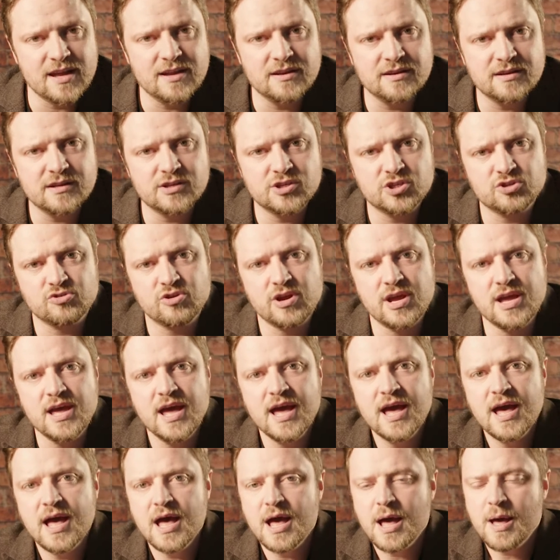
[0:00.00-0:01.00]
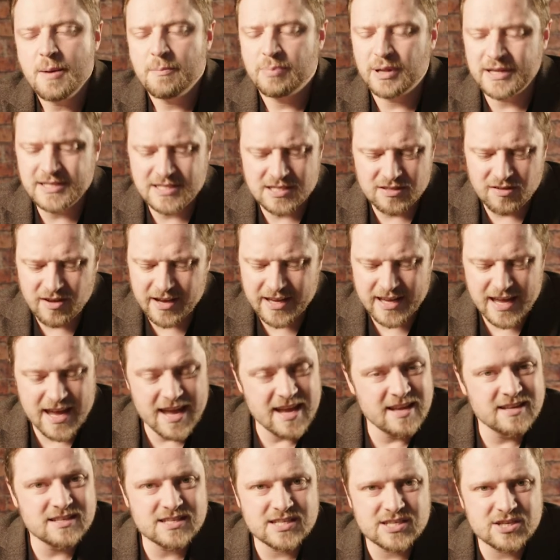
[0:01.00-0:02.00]
industry, places like
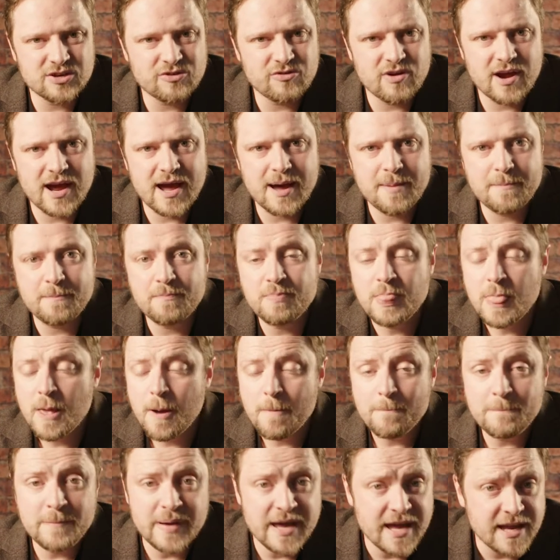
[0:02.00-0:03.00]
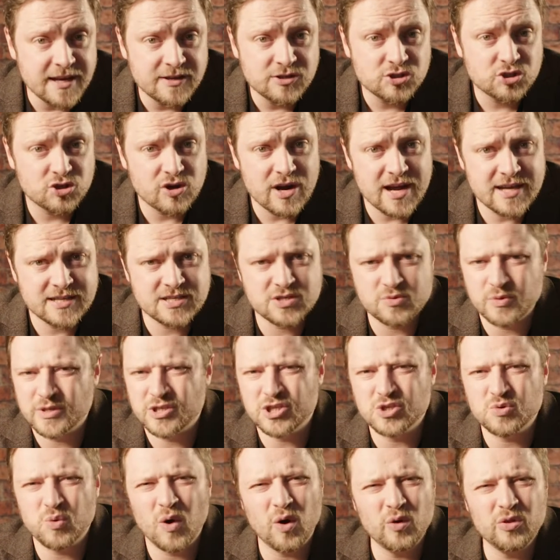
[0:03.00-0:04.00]
Instagram, Pinterest, which
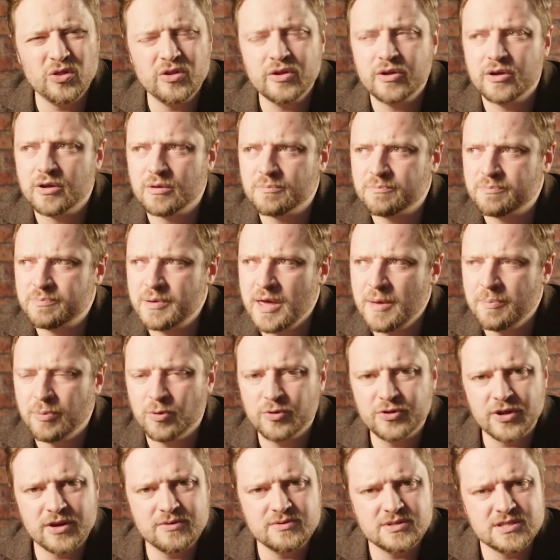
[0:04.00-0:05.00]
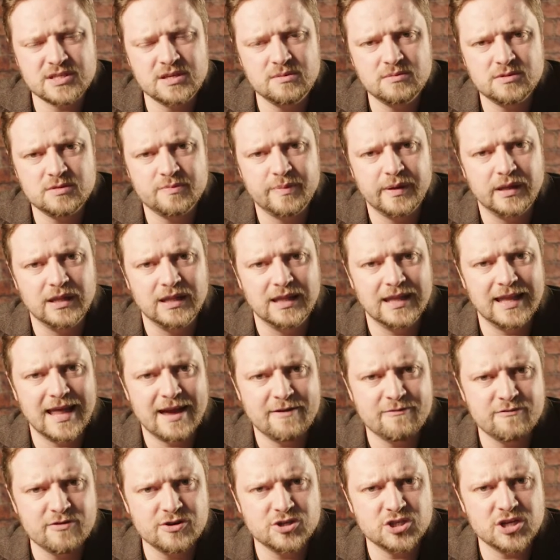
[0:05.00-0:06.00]
is one that people don't seem to be
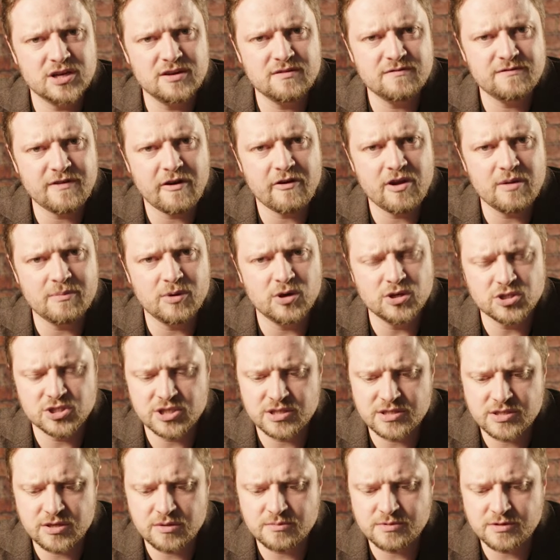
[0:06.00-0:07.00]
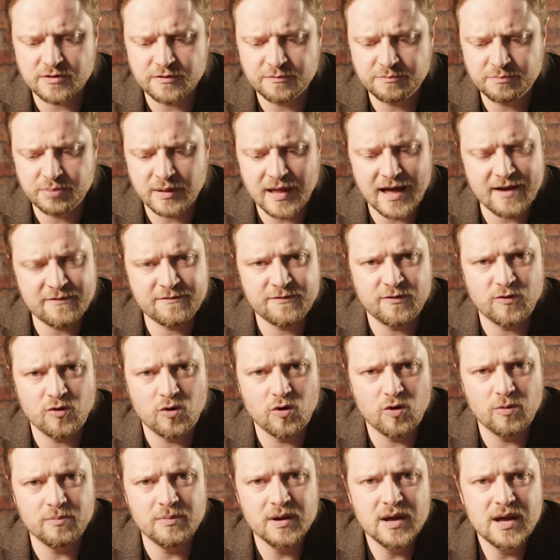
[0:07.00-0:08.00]
leveraging very much in terms of
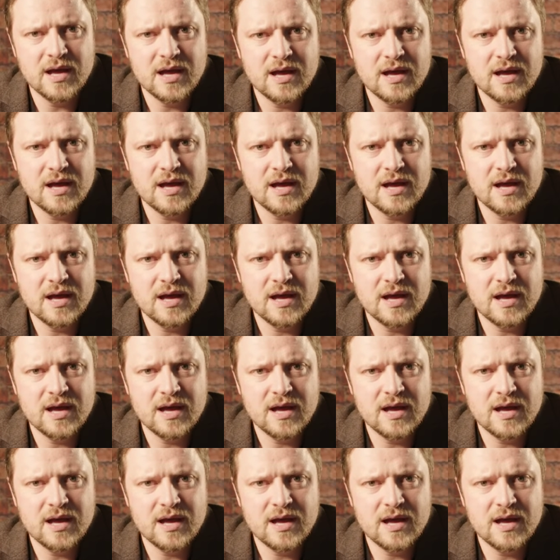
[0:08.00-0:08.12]
platform